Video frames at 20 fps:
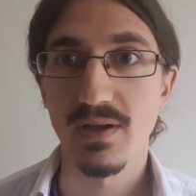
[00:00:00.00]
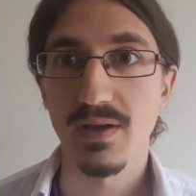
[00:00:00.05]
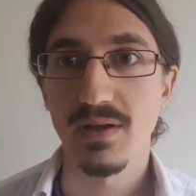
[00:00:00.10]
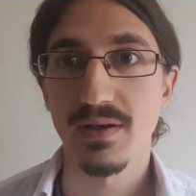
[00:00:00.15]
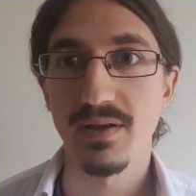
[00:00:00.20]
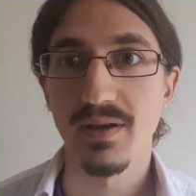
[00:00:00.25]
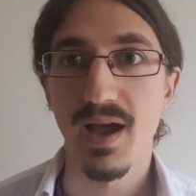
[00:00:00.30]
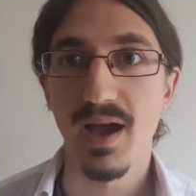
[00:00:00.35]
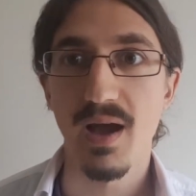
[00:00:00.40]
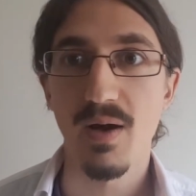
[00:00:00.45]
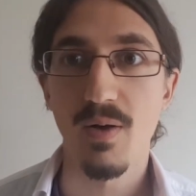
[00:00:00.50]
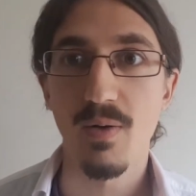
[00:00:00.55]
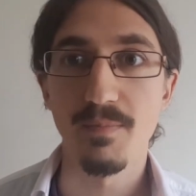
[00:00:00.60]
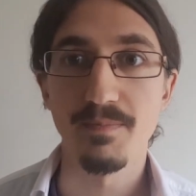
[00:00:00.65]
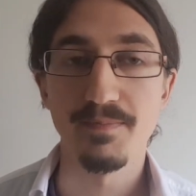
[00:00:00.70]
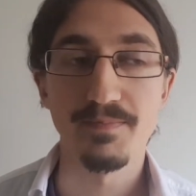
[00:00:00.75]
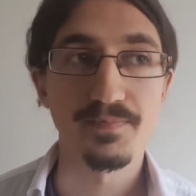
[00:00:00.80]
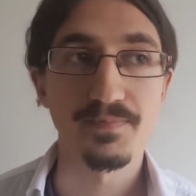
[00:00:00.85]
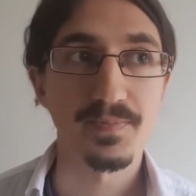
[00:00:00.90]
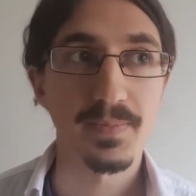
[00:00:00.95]
Now,
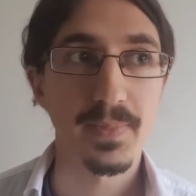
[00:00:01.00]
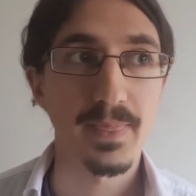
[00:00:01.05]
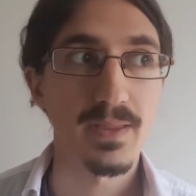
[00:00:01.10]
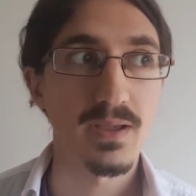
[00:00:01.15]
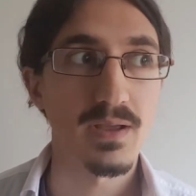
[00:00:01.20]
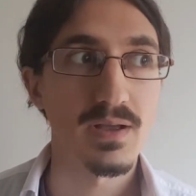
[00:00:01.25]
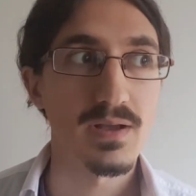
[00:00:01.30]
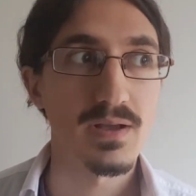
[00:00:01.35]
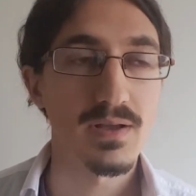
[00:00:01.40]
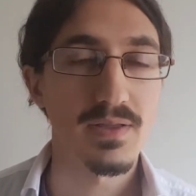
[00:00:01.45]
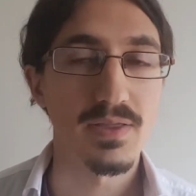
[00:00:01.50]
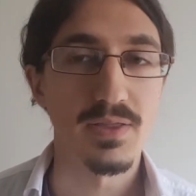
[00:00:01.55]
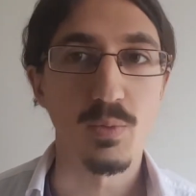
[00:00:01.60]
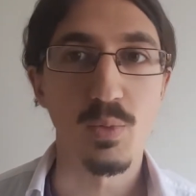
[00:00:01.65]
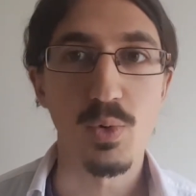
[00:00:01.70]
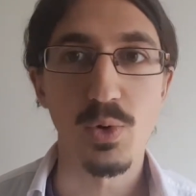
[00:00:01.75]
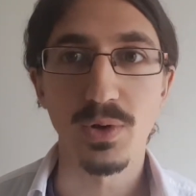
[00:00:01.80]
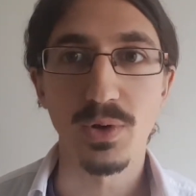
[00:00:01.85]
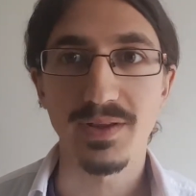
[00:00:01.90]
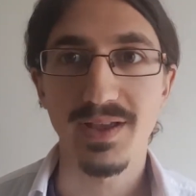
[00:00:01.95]
the
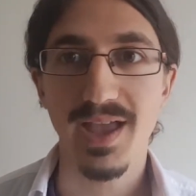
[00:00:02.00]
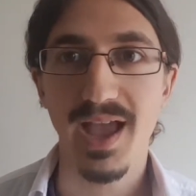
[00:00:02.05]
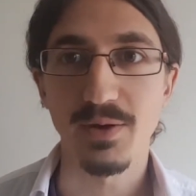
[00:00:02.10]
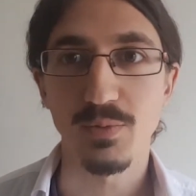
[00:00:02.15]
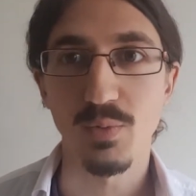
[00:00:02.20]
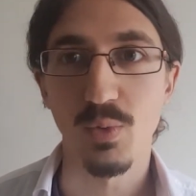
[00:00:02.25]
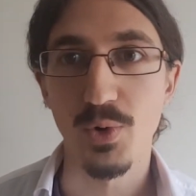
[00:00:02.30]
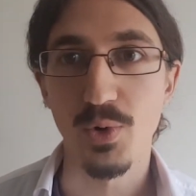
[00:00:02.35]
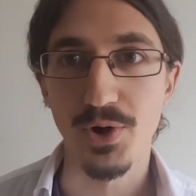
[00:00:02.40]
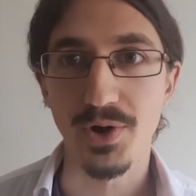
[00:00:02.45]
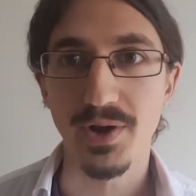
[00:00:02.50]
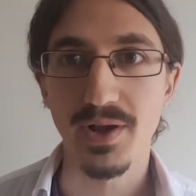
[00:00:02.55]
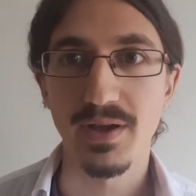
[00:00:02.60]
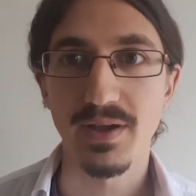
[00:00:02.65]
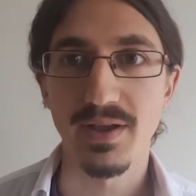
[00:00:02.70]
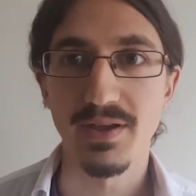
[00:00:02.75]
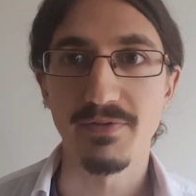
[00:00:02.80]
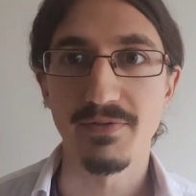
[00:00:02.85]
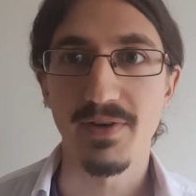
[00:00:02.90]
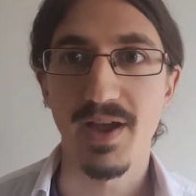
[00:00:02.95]
world can't work
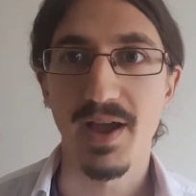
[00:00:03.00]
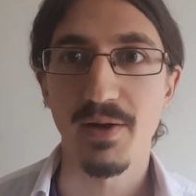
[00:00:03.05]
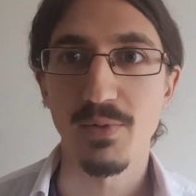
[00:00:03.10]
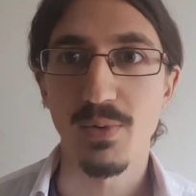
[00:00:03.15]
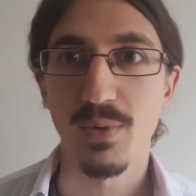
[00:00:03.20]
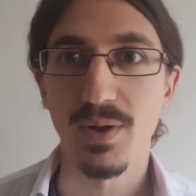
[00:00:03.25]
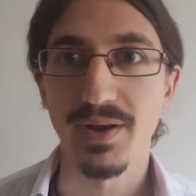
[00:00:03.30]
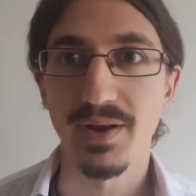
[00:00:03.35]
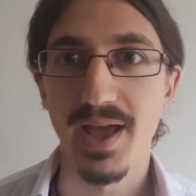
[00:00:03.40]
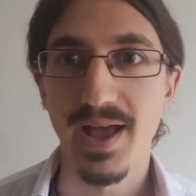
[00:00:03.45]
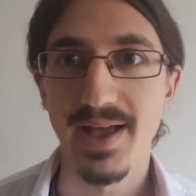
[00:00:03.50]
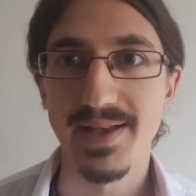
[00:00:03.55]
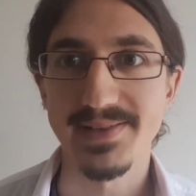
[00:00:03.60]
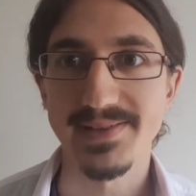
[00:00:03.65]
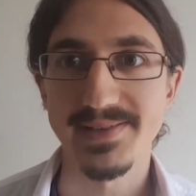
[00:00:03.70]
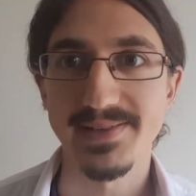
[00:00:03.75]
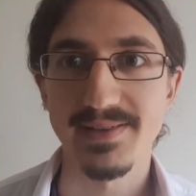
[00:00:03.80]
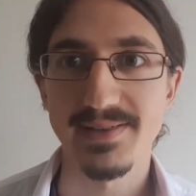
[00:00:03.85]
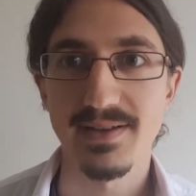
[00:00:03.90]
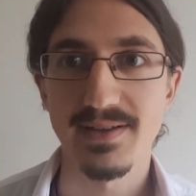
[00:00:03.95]
if everyone has